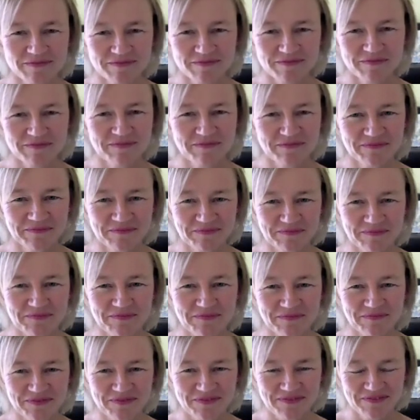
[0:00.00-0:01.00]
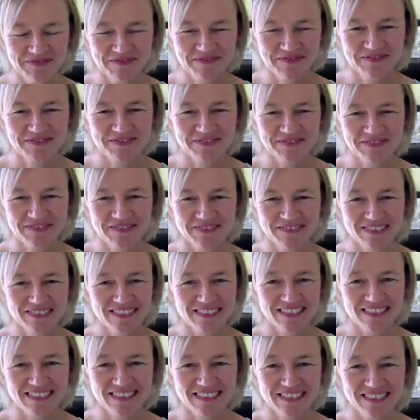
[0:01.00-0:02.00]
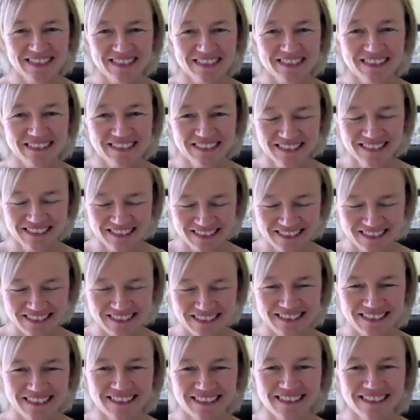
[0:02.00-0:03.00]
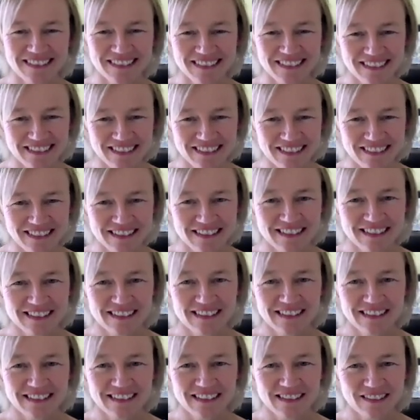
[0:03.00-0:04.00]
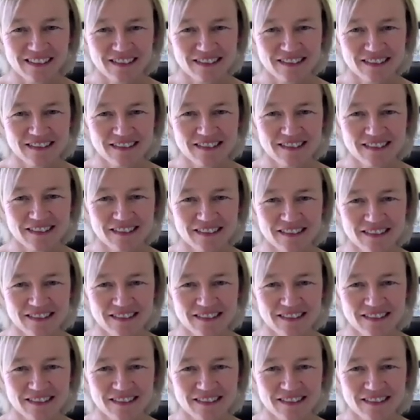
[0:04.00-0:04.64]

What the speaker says: [no speech]